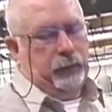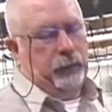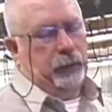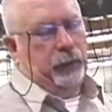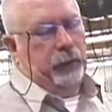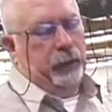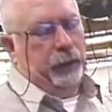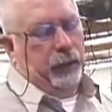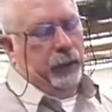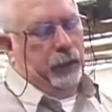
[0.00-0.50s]

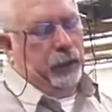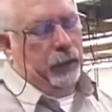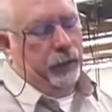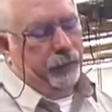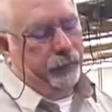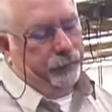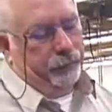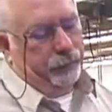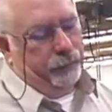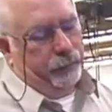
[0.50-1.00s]

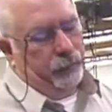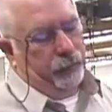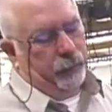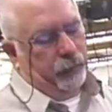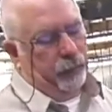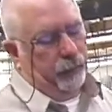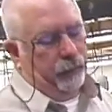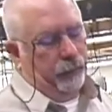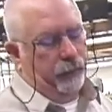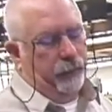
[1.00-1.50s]
the
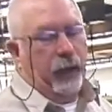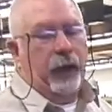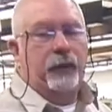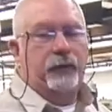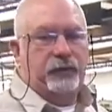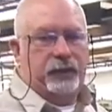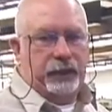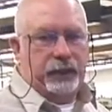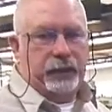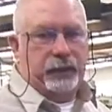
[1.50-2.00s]

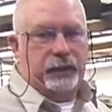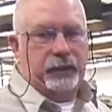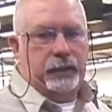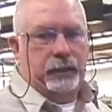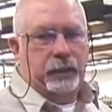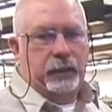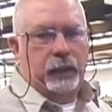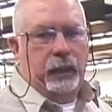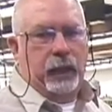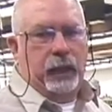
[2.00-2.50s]
valve seats
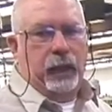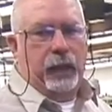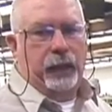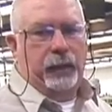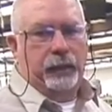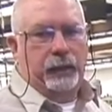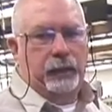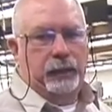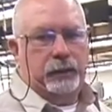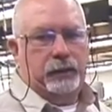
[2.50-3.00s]

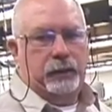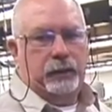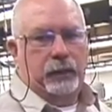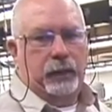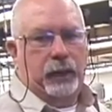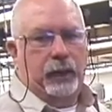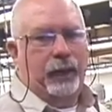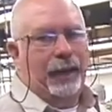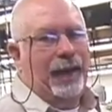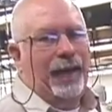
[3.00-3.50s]
on this
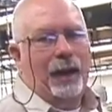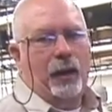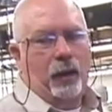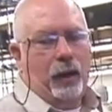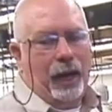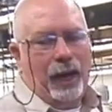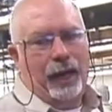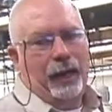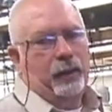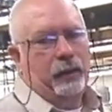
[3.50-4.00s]
and allow
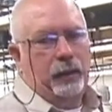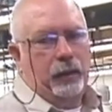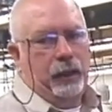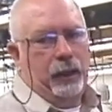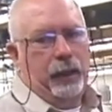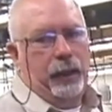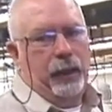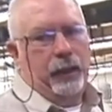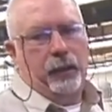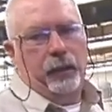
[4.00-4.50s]

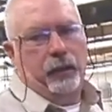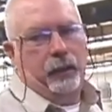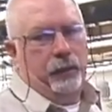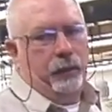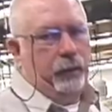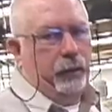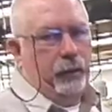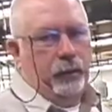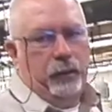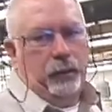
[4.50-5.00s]
air
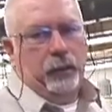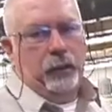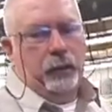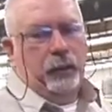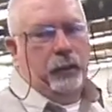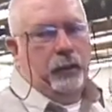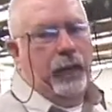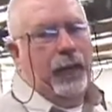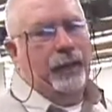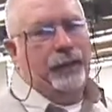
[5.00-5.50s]
and
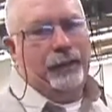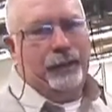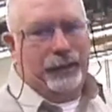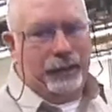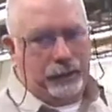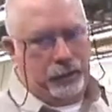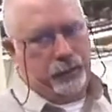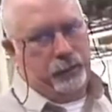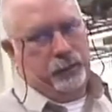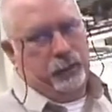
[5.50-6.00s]

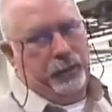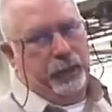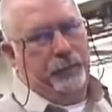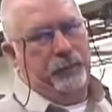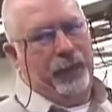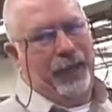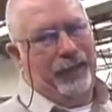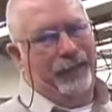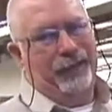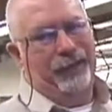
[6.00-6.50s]
non-condensables to get
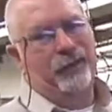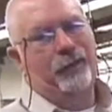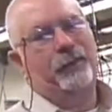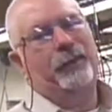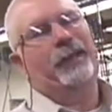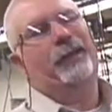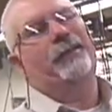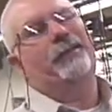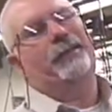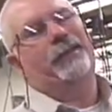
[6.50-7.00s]
back in there
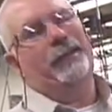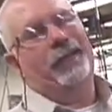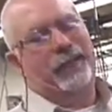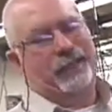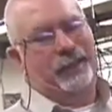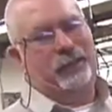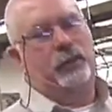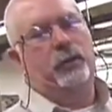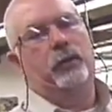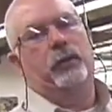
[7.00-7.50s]
because the
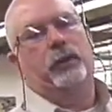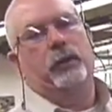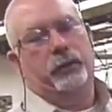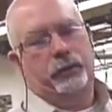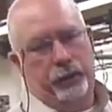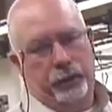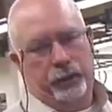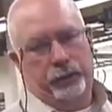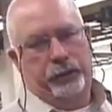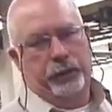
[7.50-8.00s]
next student
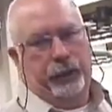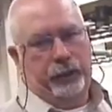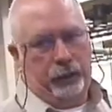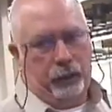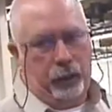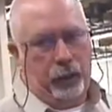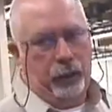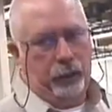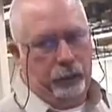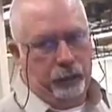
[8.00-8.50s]
it's going to take
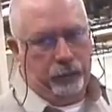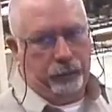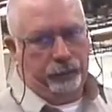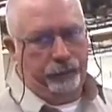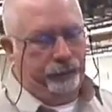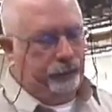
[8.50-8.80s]
longer.